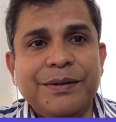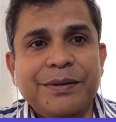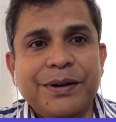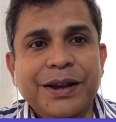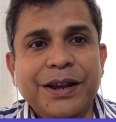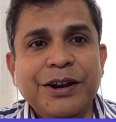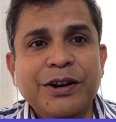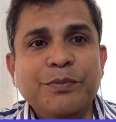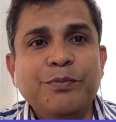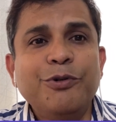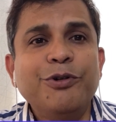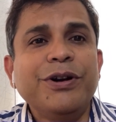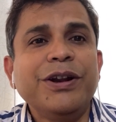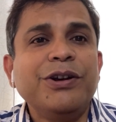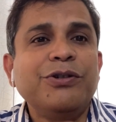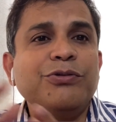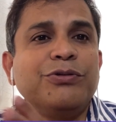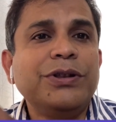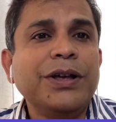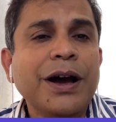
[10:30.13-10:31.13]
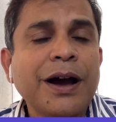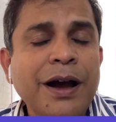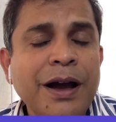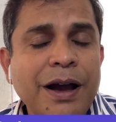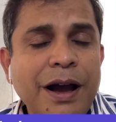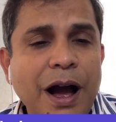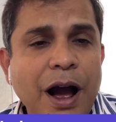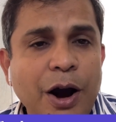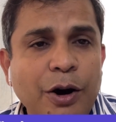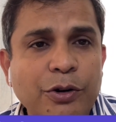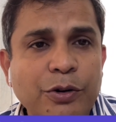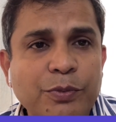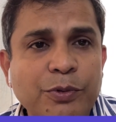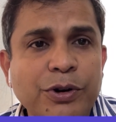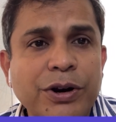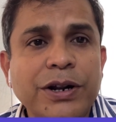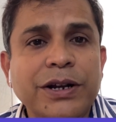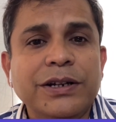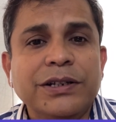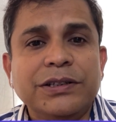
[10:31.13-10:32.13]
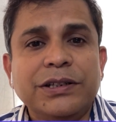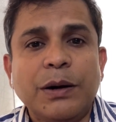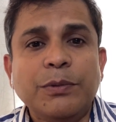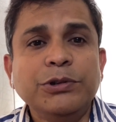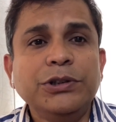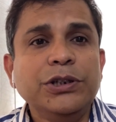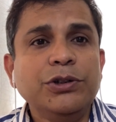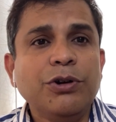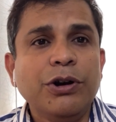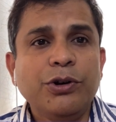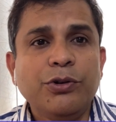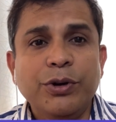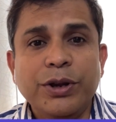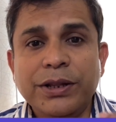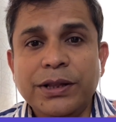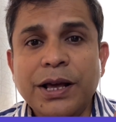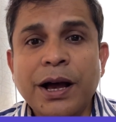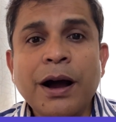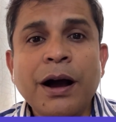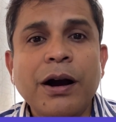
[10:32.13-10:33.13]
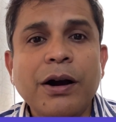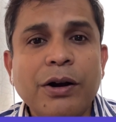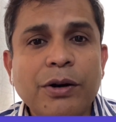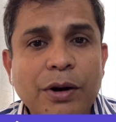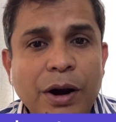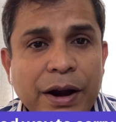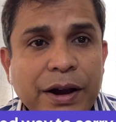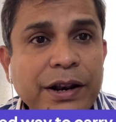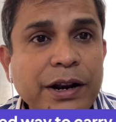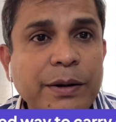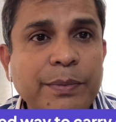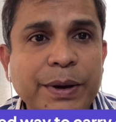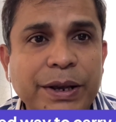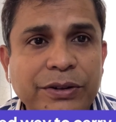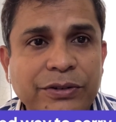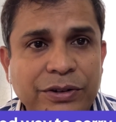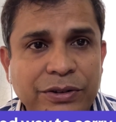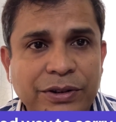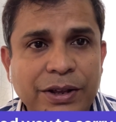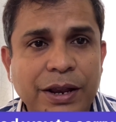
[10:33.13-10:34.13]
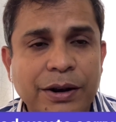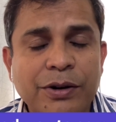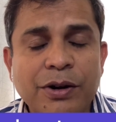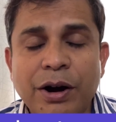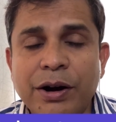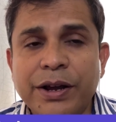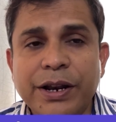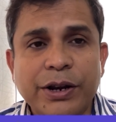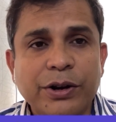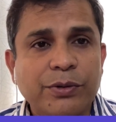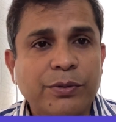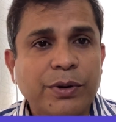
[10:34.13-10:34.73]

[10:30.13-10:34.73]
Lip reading: input into the output. Suppose you are doing the concrete mix design, concrete.